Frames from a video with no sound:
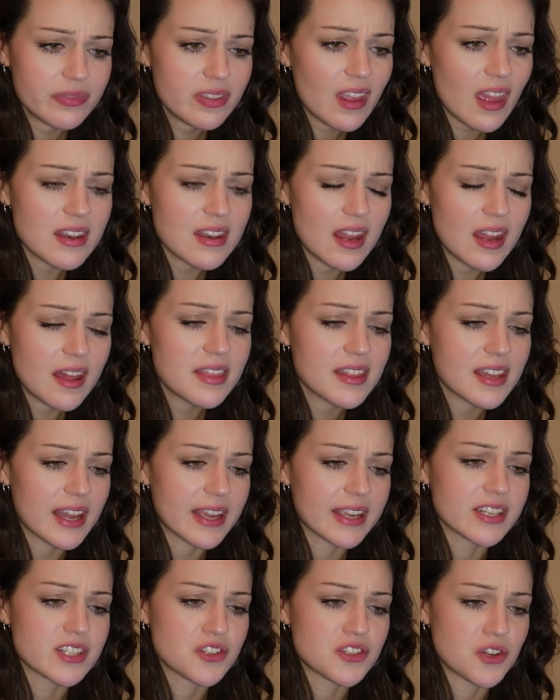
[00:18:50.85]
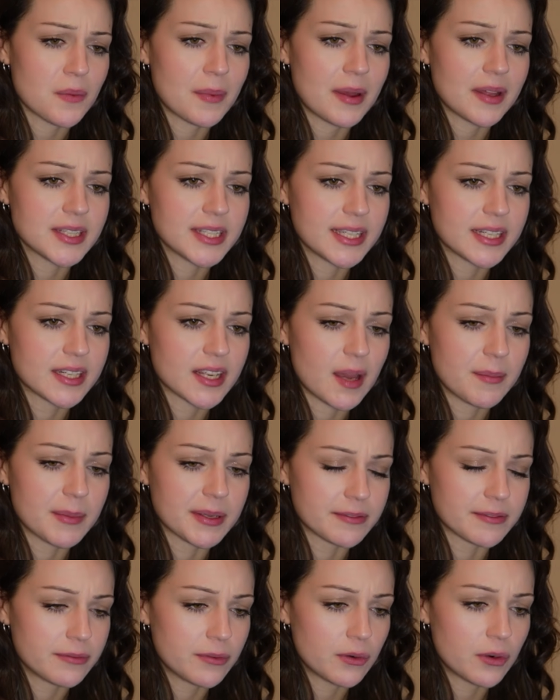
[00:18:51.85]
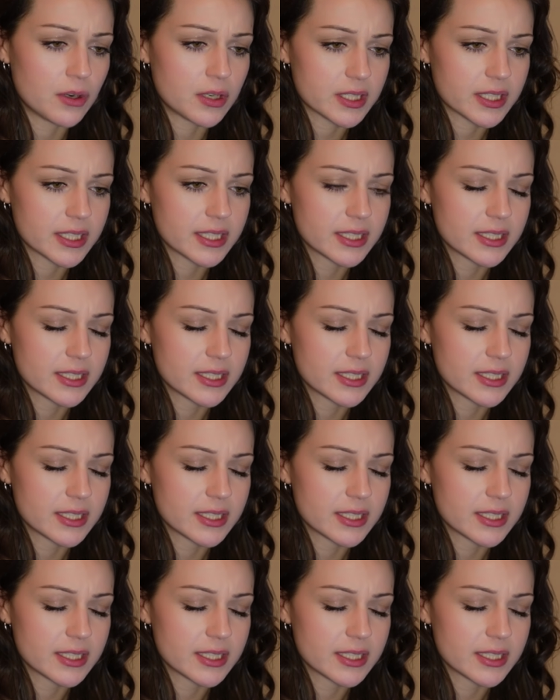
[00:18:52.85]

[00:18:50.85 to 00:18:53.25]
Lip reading: Nothing I can do about the incoming fork.